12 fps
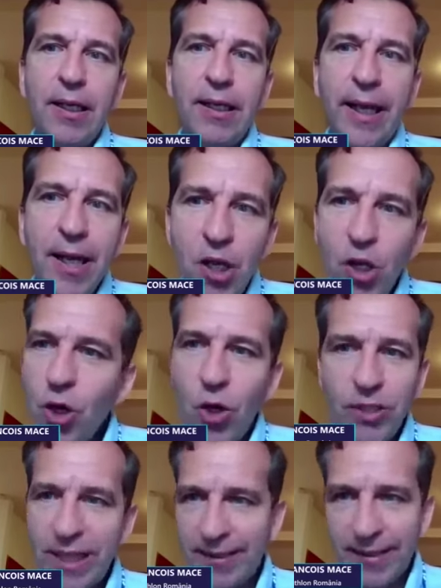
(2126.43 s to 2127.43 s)
they
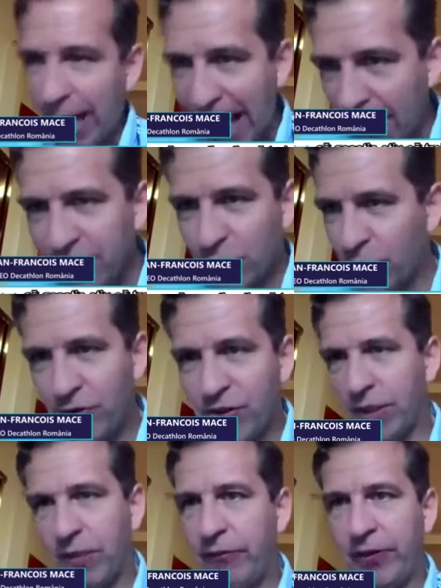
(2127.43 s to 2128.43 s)
know that they have to do
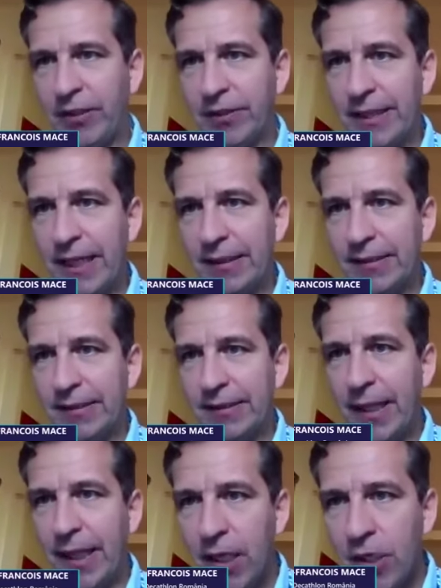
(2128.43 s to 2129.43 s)
something on that.
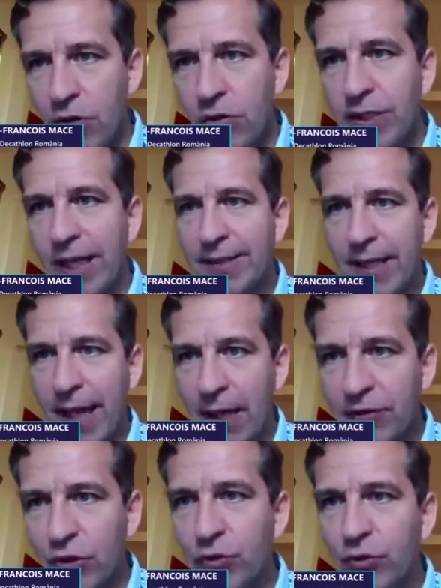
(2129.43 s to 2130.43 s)
They know that they
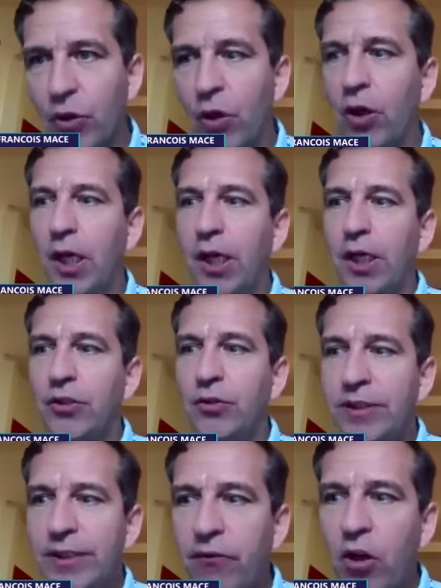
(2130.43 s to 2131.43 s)
have to,
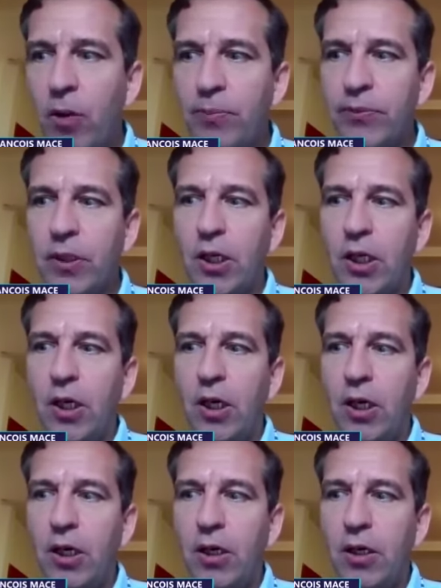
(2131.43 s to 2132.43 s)
to develop
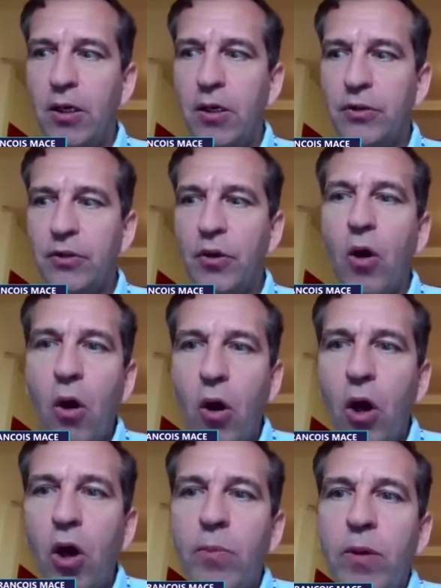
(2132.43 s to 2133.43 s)
the
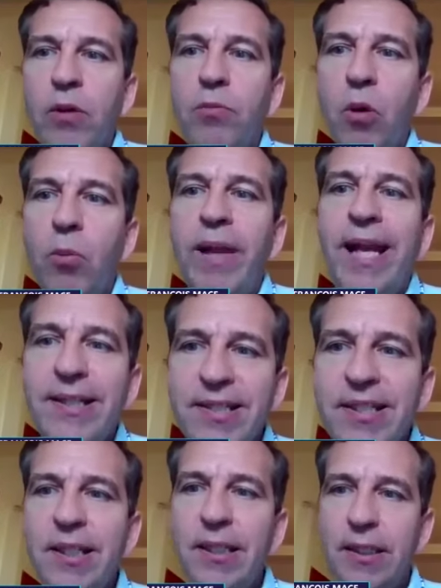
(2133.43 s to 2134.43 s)
urban
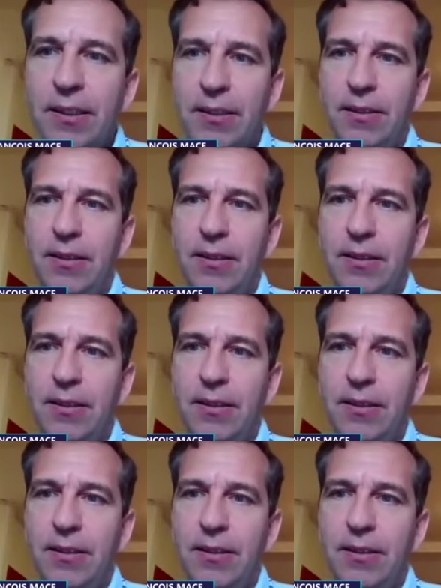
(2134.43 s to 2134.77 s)
mobility